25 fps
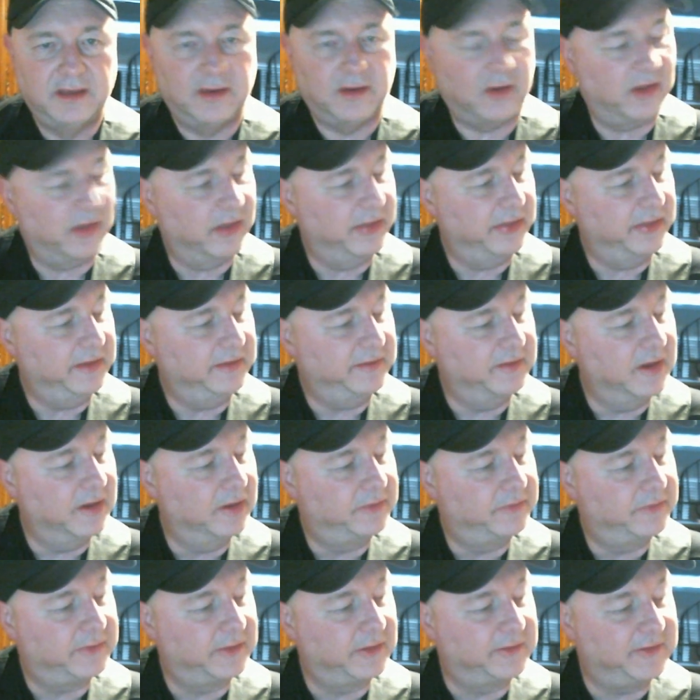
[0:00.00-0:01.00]
All of these
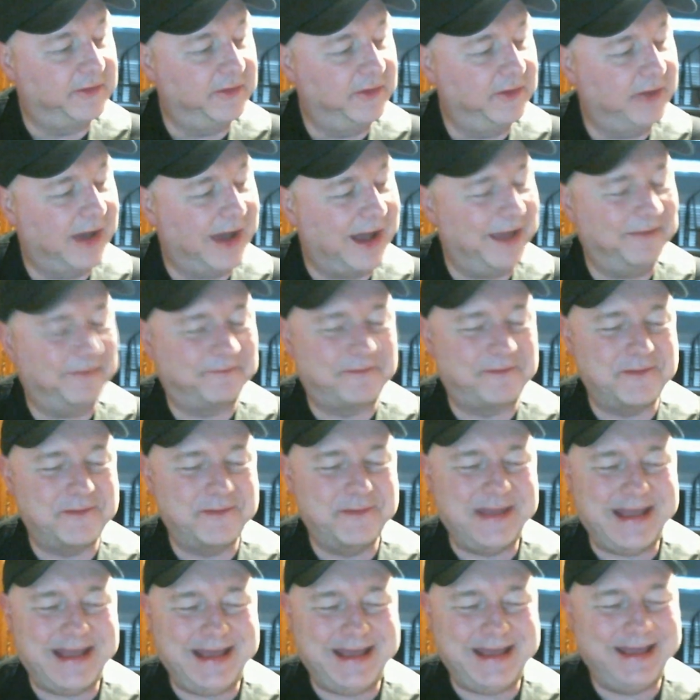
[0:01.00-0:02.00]
notes are too high for
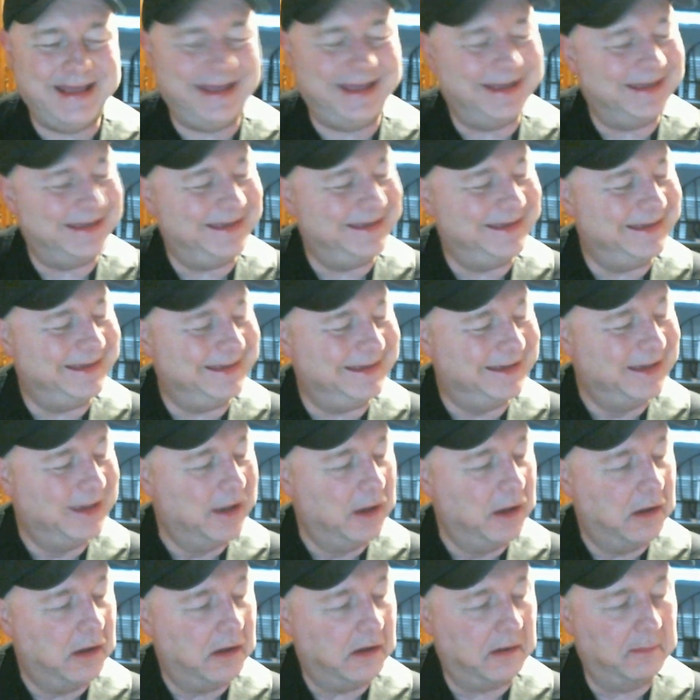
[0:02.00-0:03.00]
me,
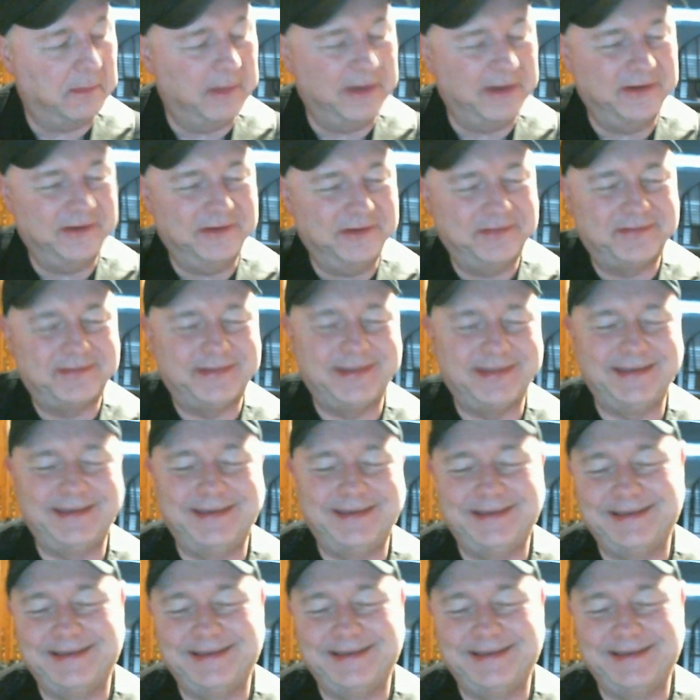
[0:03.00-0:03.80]
almost.